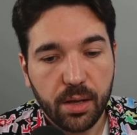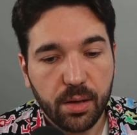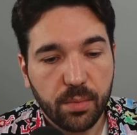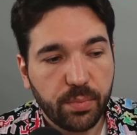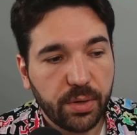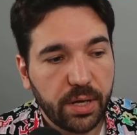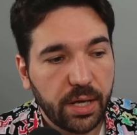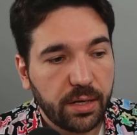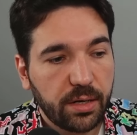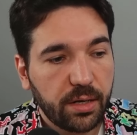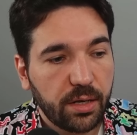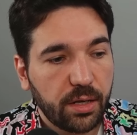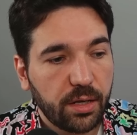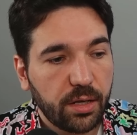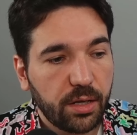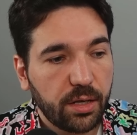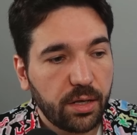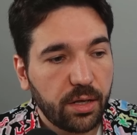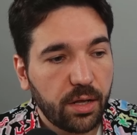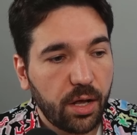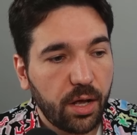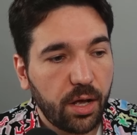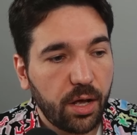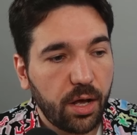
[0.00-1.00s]
But
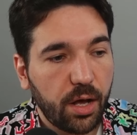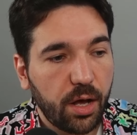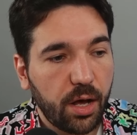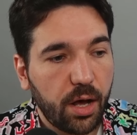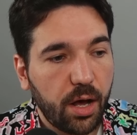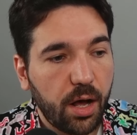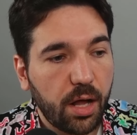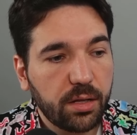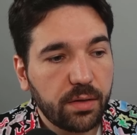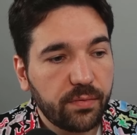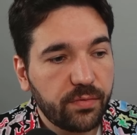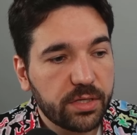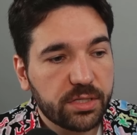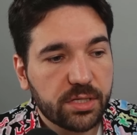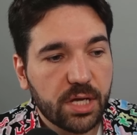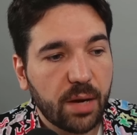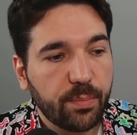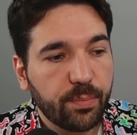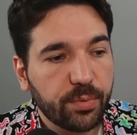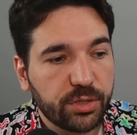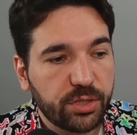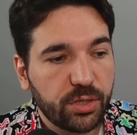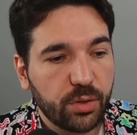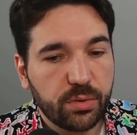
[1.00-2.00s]
all of this
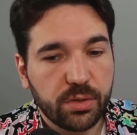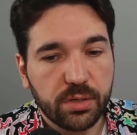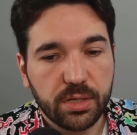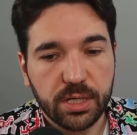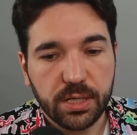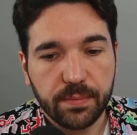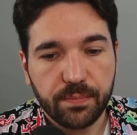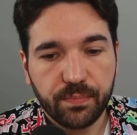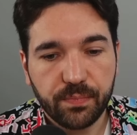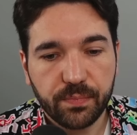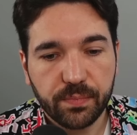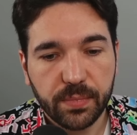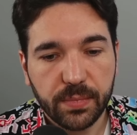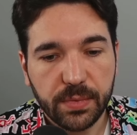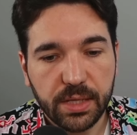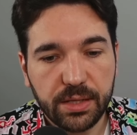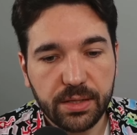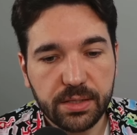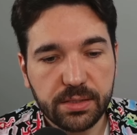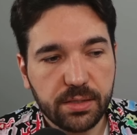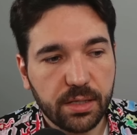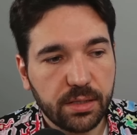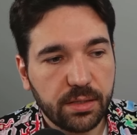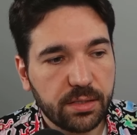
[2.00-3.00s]
opportunity in,
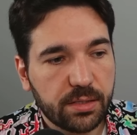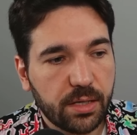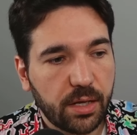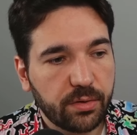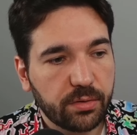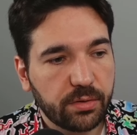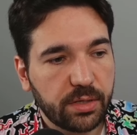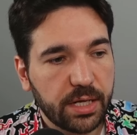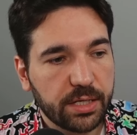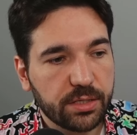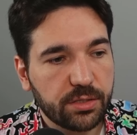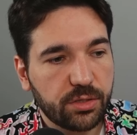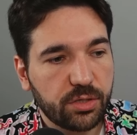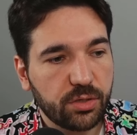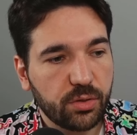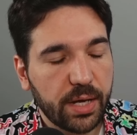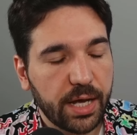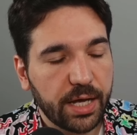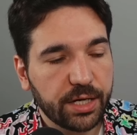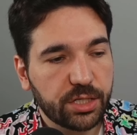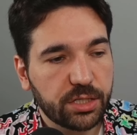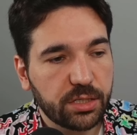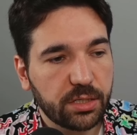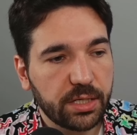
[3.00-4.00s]
this, in these 100 days to
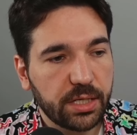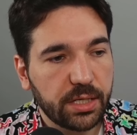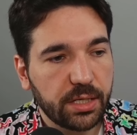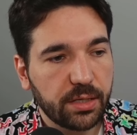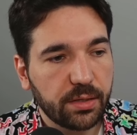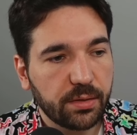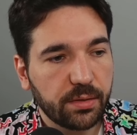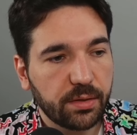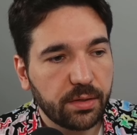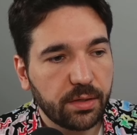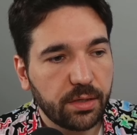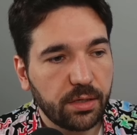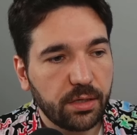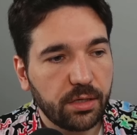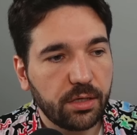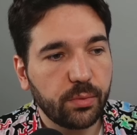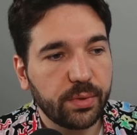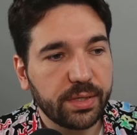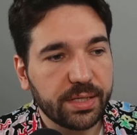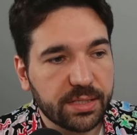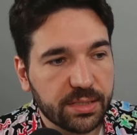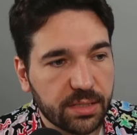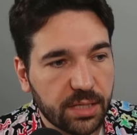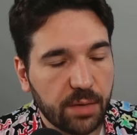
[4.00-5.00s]
actually you know,
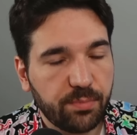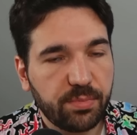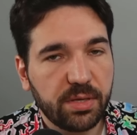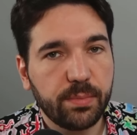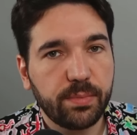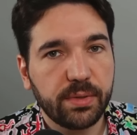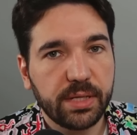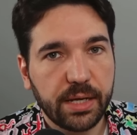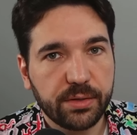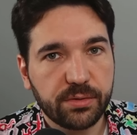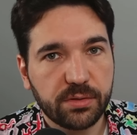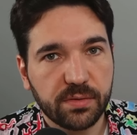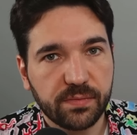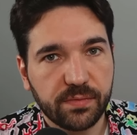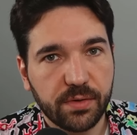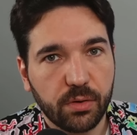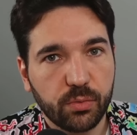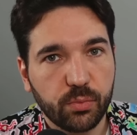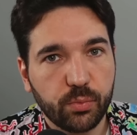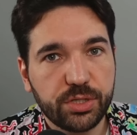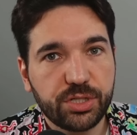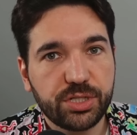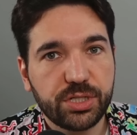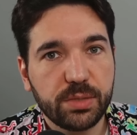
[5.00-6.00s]
excite people out to
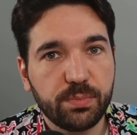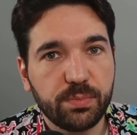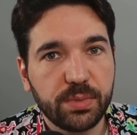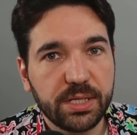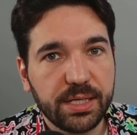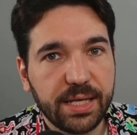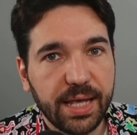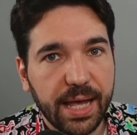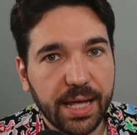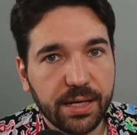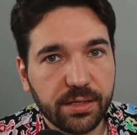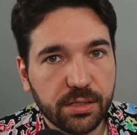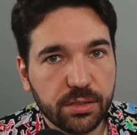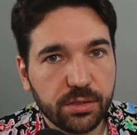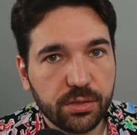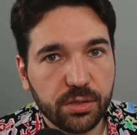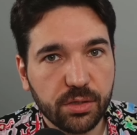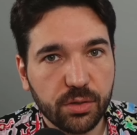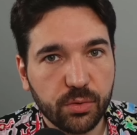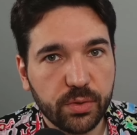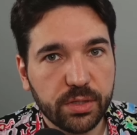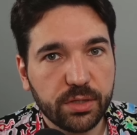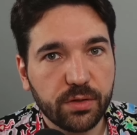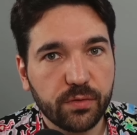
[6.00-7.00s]
vote, which she began to
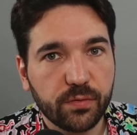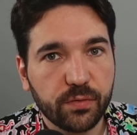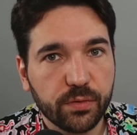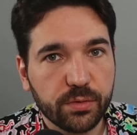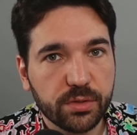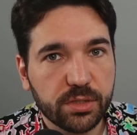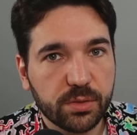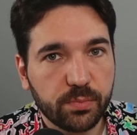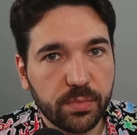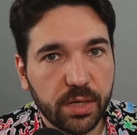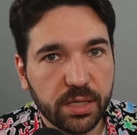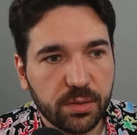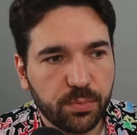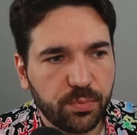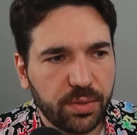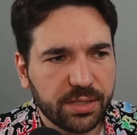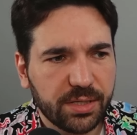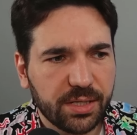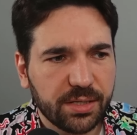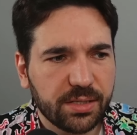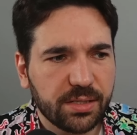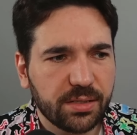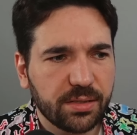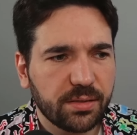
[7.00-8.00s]
do in the first month,
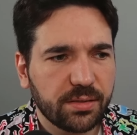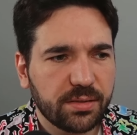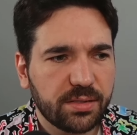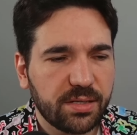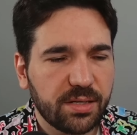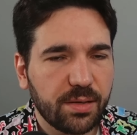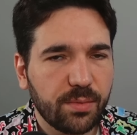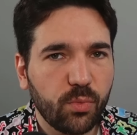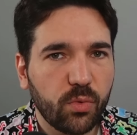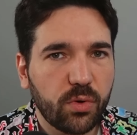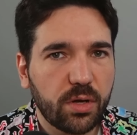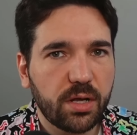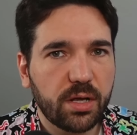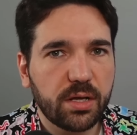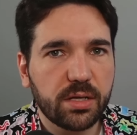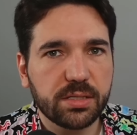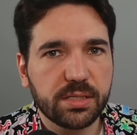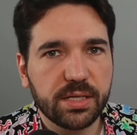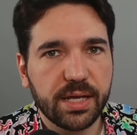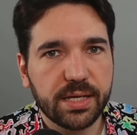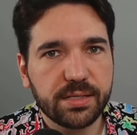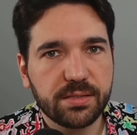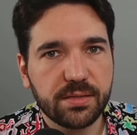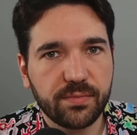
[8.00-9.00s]
picking Tim
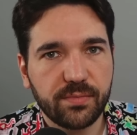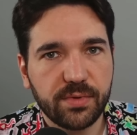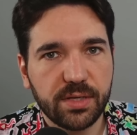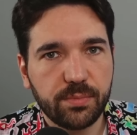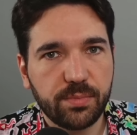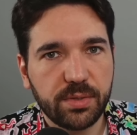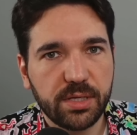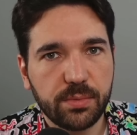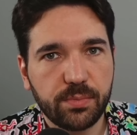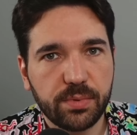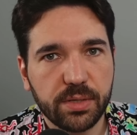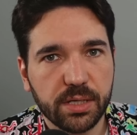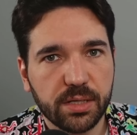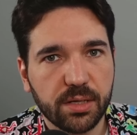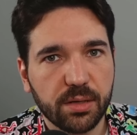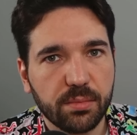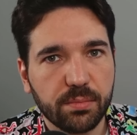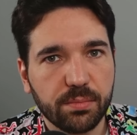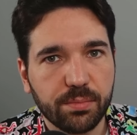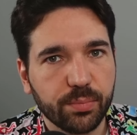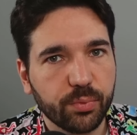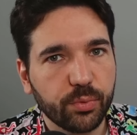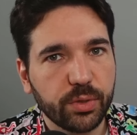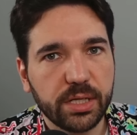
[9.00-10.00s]
Walz as the VP pick.
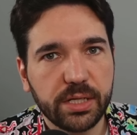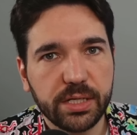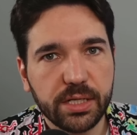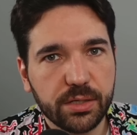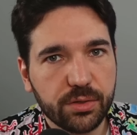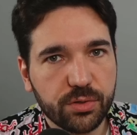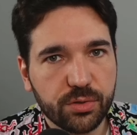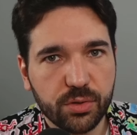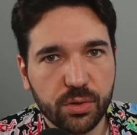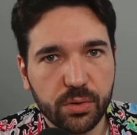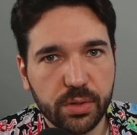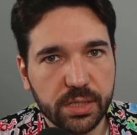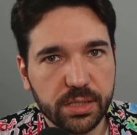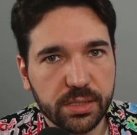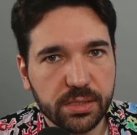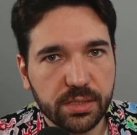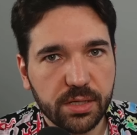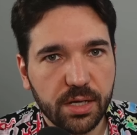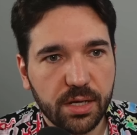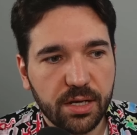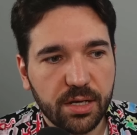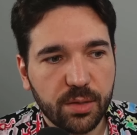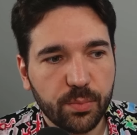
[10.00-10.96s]
Brilliant choice.